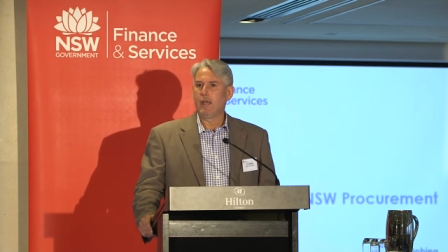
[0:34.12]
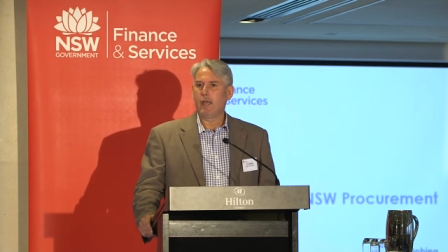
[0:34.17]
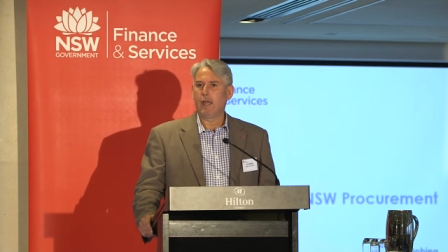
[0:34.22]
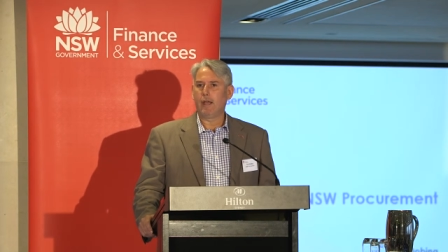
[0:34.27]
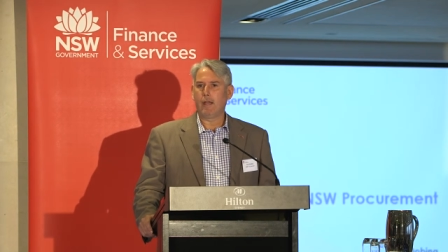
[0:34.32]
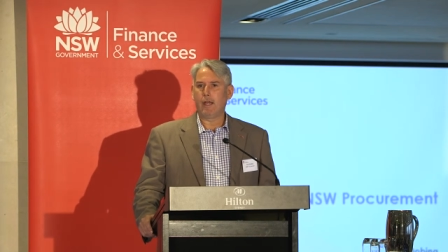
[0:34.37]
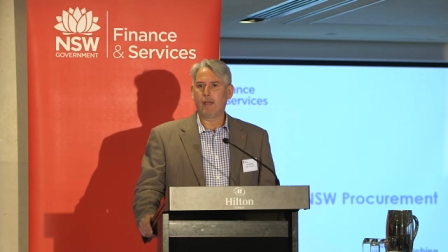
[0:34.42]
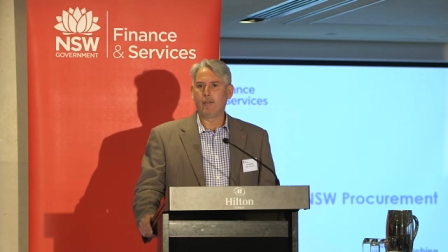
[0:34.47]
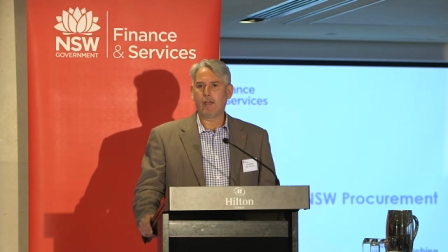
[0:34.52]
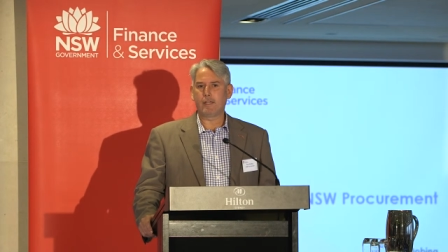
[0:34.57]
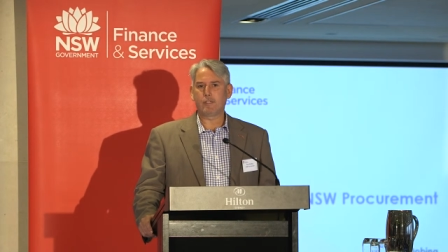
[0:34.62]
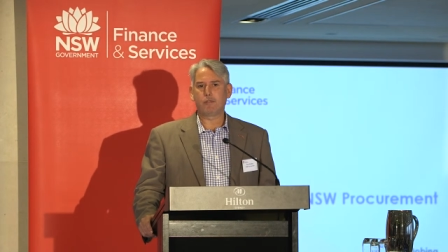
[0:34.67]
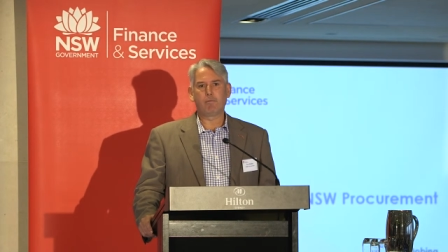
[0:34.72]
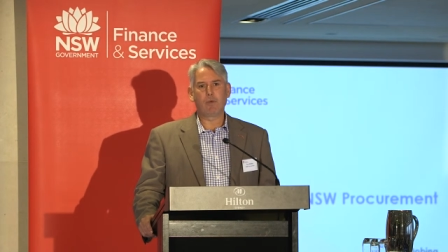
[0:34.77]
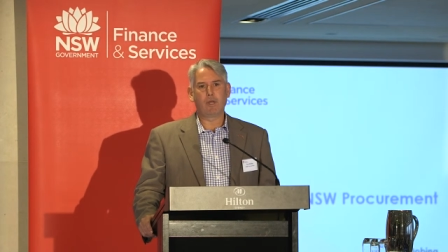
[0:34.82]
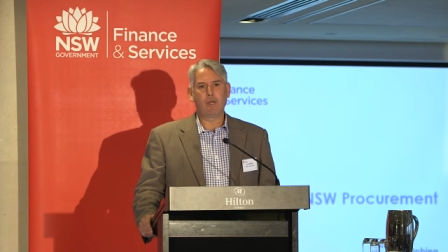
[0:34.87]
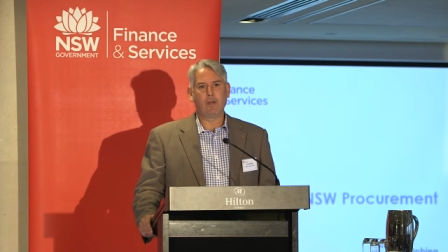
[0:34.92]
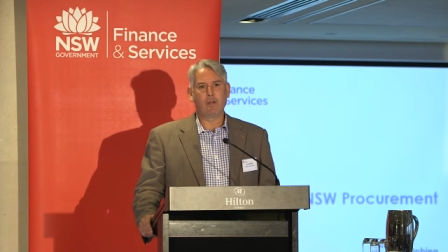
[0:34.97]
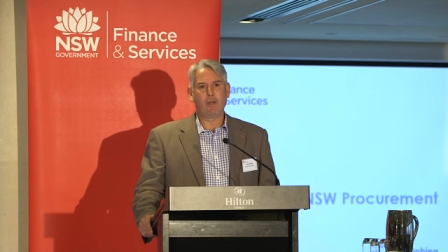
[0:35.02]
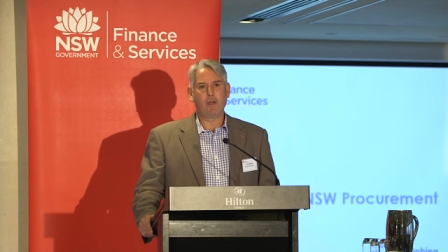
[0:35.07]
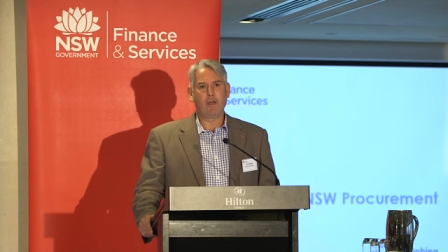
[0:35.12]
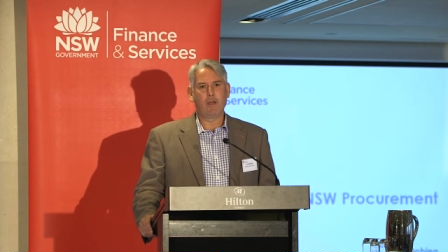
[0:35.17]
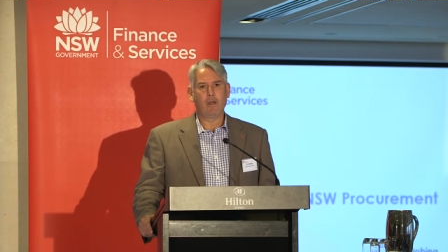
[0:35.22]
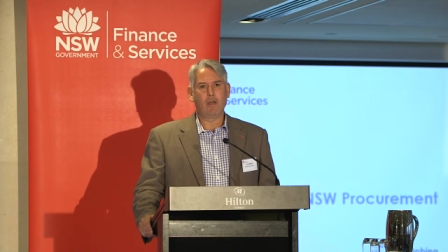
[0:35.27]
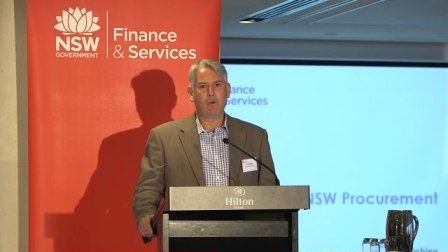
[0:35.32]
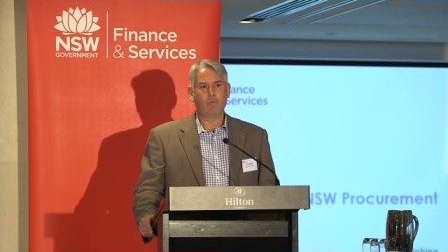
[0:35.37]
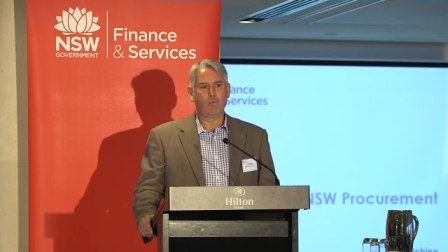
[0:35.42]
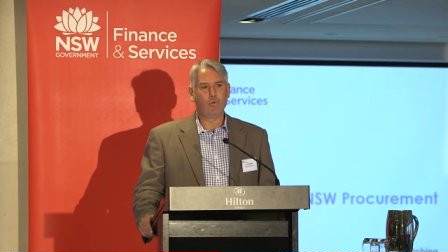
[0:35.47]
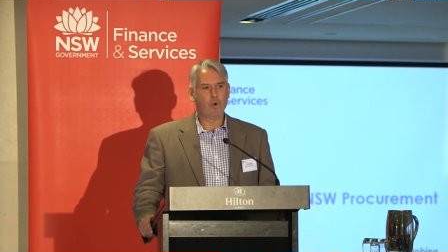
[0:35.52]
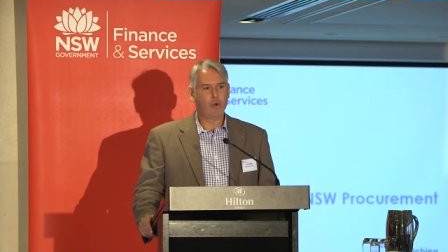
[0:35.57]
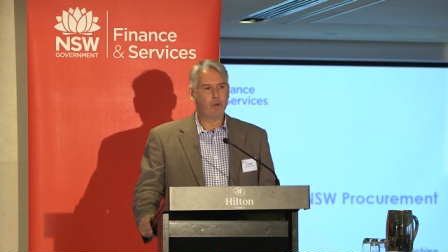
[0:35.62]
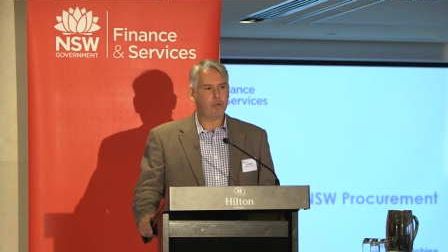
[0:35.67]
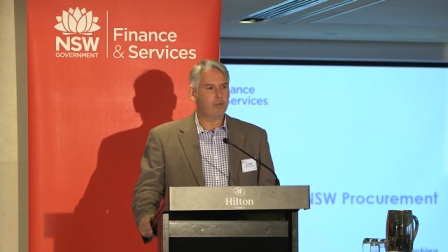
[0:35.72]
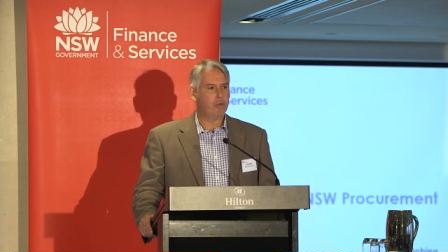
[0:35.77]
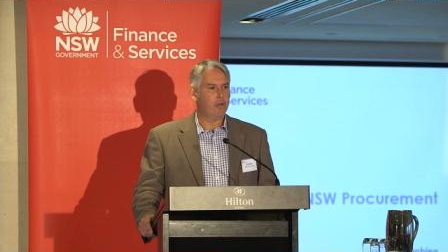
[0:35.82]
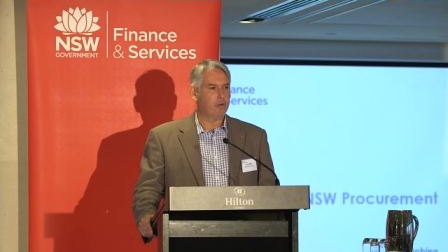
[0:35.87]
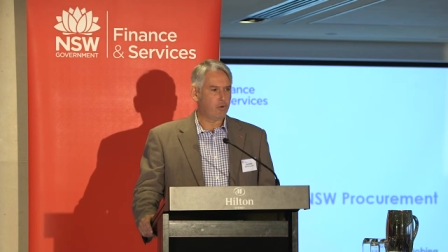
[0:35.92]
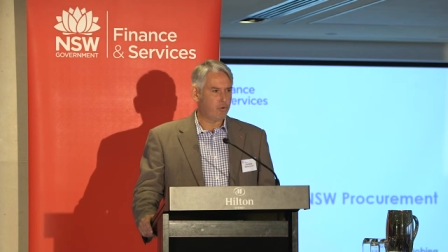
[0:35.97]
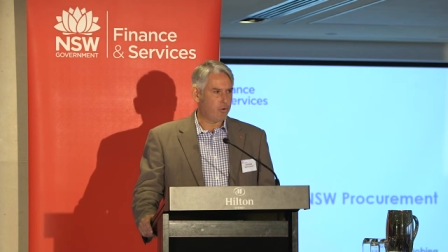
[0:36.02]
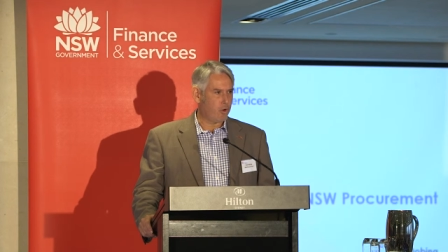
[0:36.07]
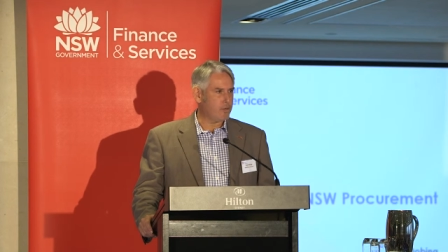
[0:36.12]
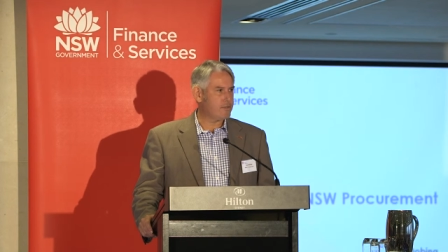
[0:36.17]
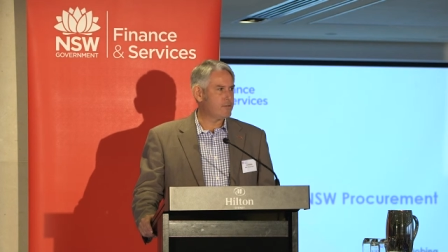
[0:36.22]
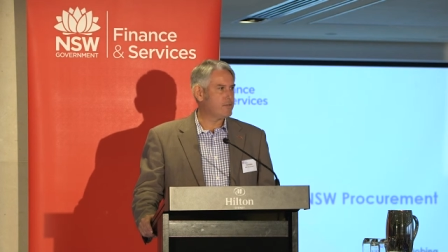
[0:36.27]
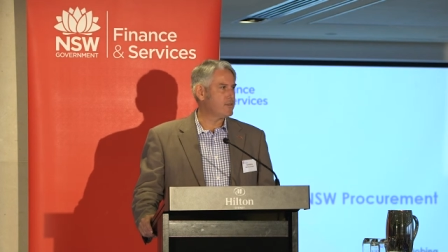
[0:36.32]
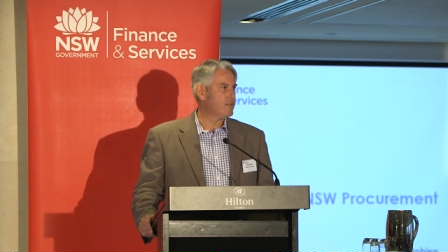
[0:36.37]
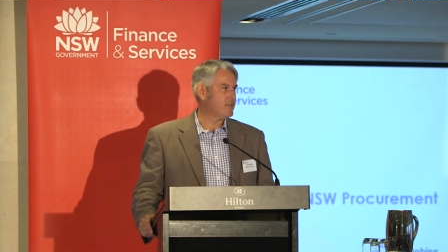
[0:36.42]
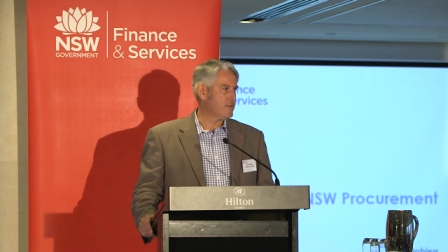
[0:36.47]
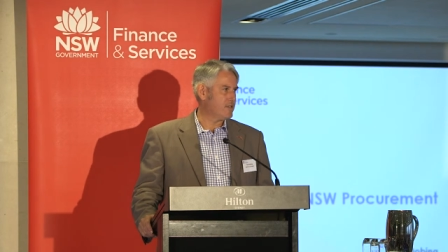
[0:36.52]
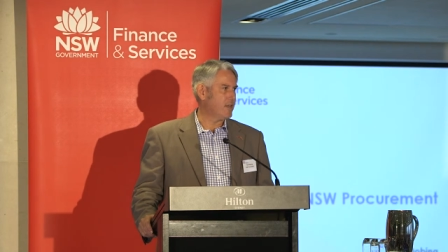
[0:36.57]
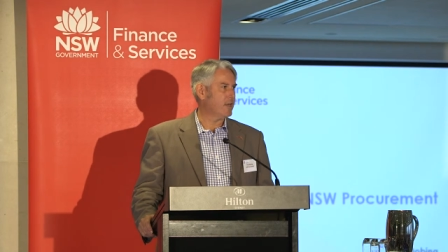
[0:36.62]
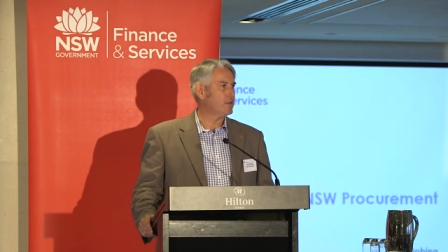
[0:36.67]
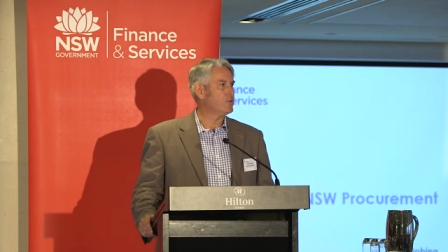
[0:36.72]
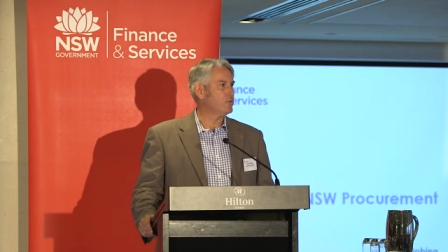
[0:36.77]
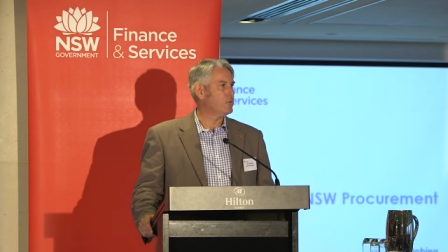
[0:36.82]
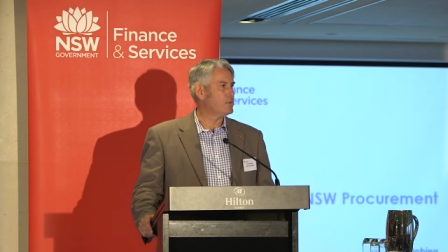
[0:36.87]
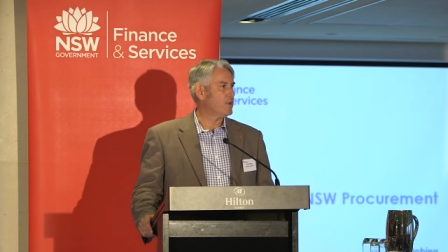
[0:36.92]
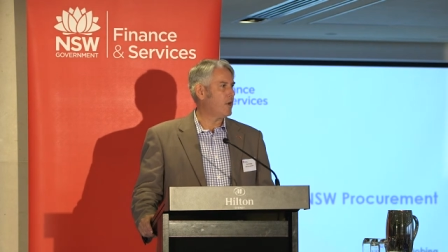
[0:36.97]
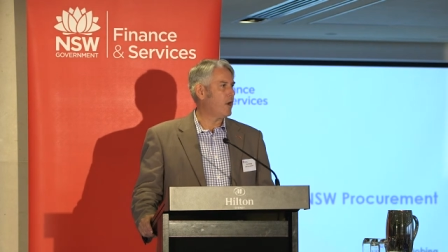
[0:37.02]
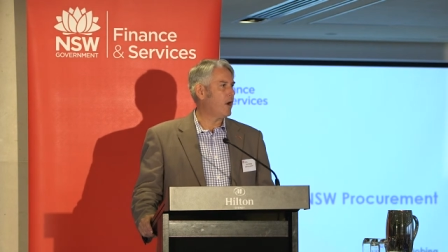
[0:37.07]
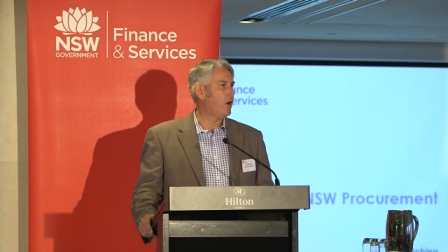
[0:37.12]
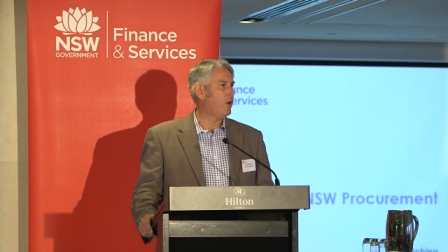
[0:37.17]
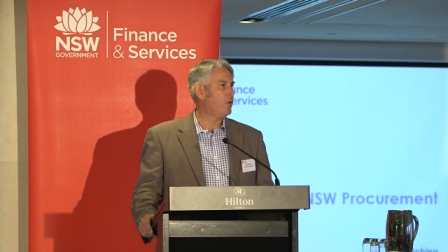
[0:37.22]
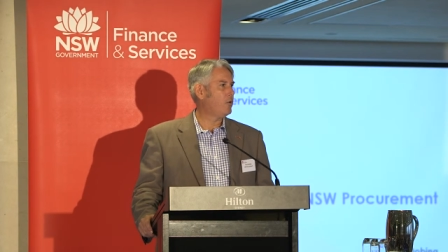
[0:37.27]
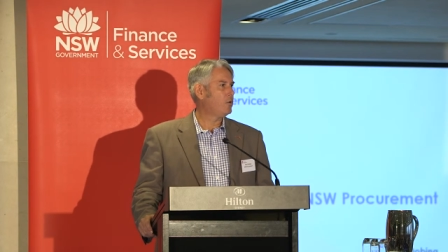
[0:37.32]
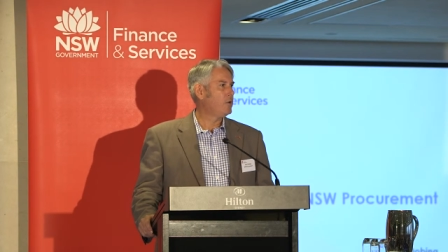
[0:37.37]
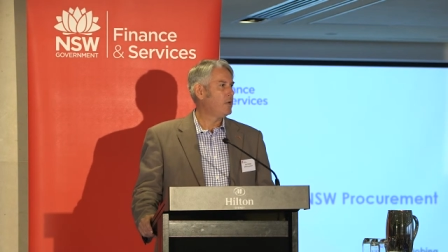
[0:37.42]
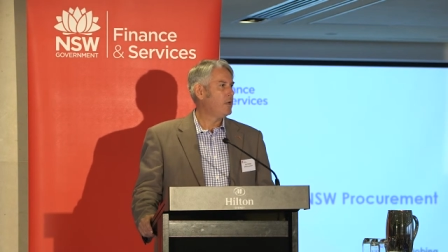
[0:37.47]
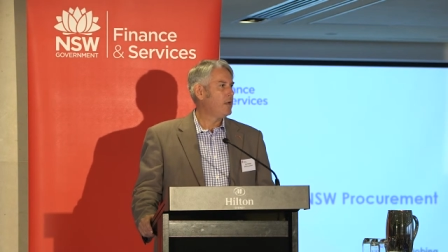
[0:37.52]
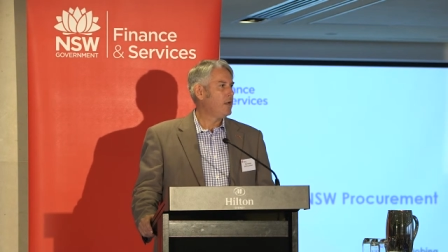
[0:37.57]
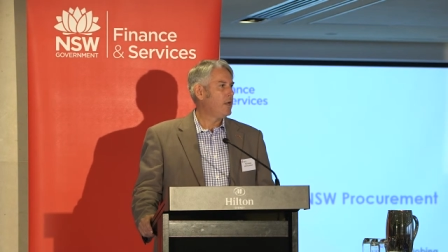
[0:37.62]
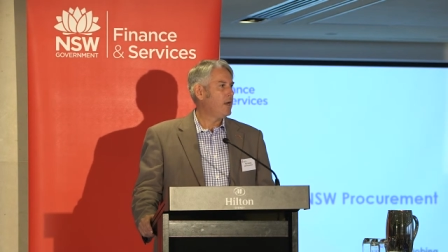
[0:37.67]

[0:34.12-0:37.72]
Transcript: And, and that's been a, a work across the sector as a whole,